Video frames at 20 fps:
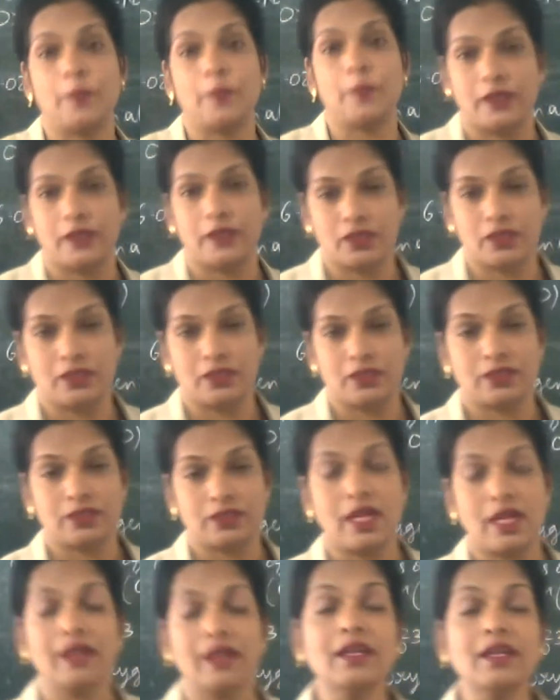pressure?
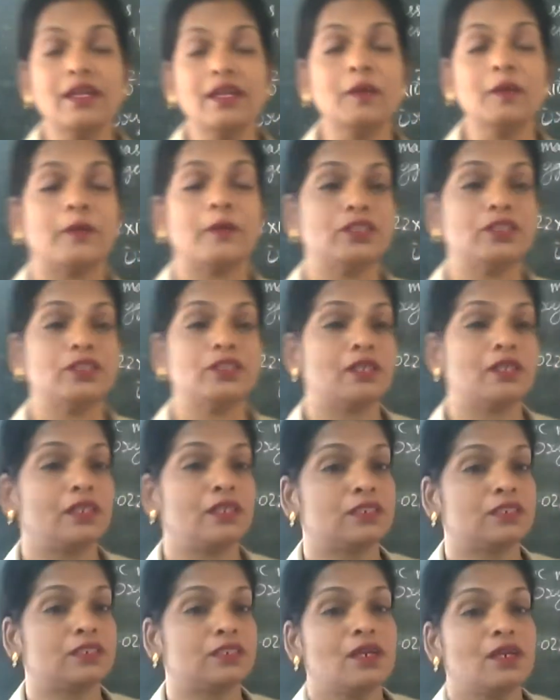Standard pressure
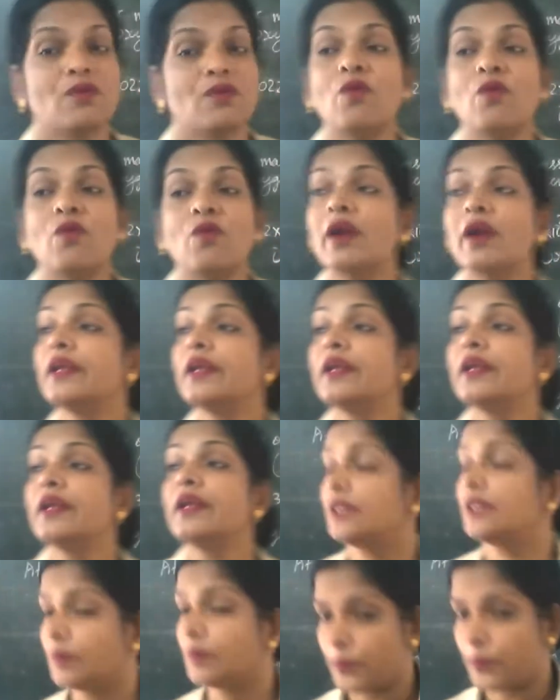is 1
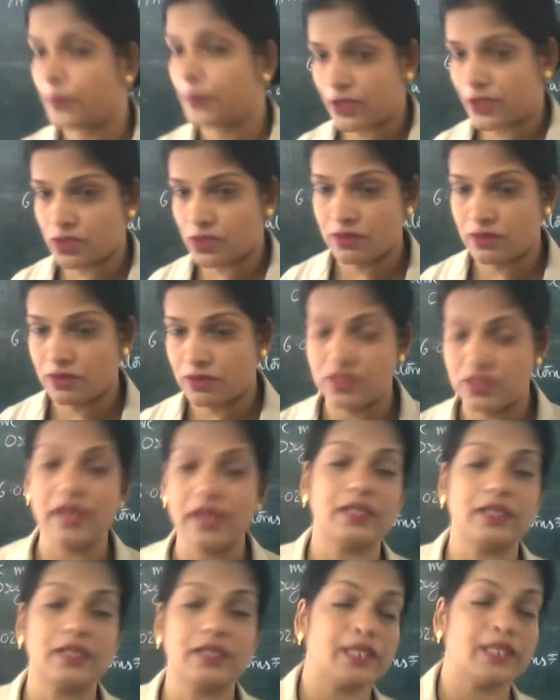atm pressure.
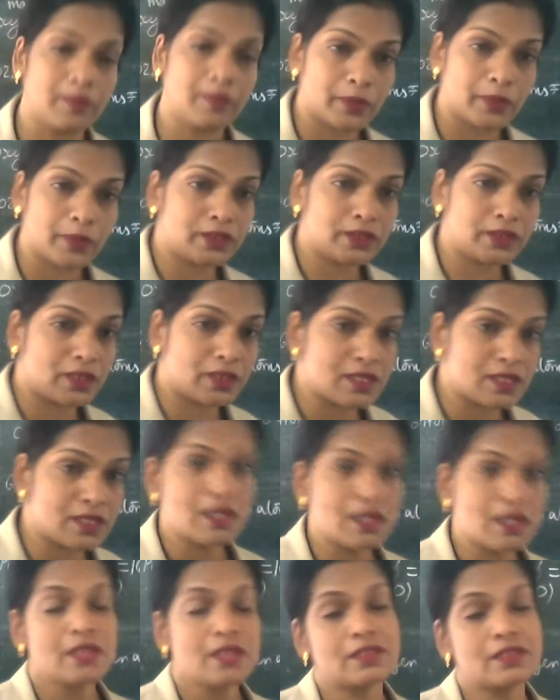Standard temperature is
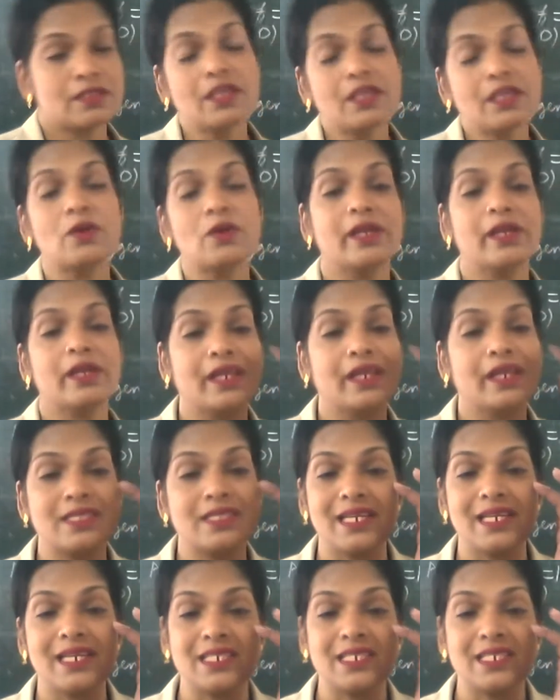0
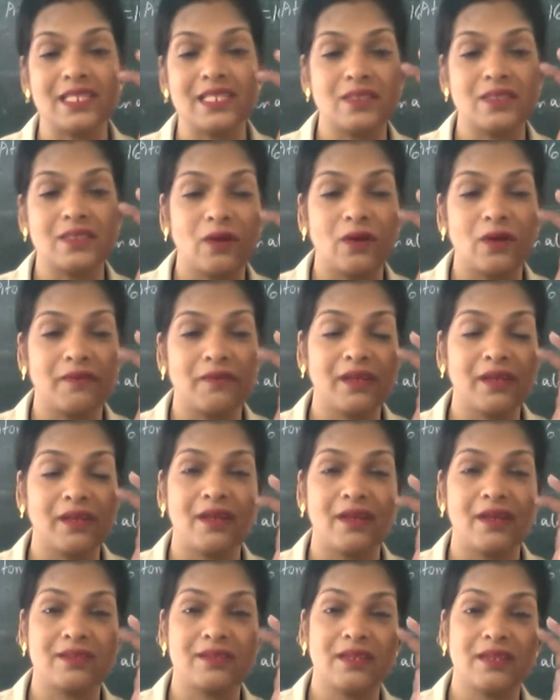degrees Celsius, or we
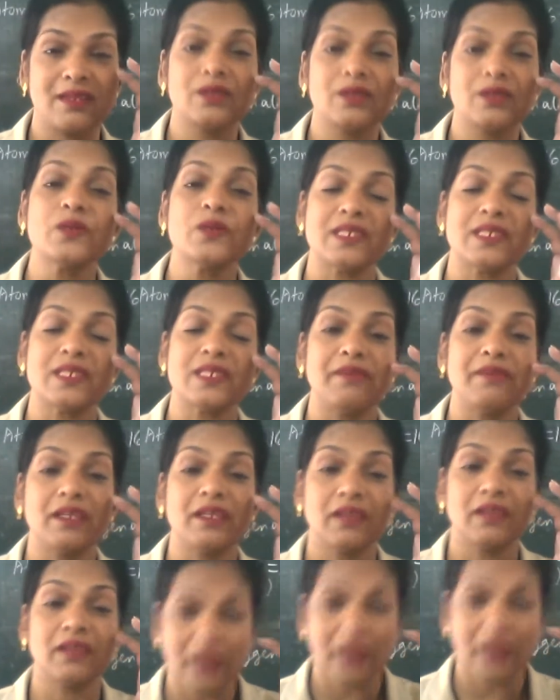can say
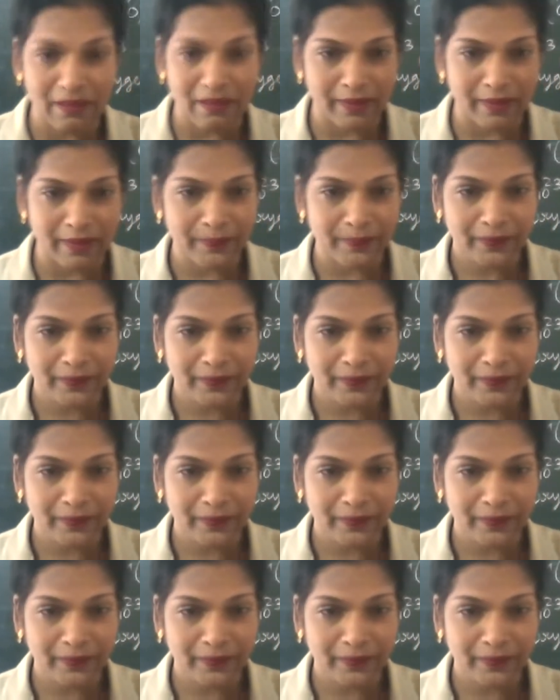273 Kelvin.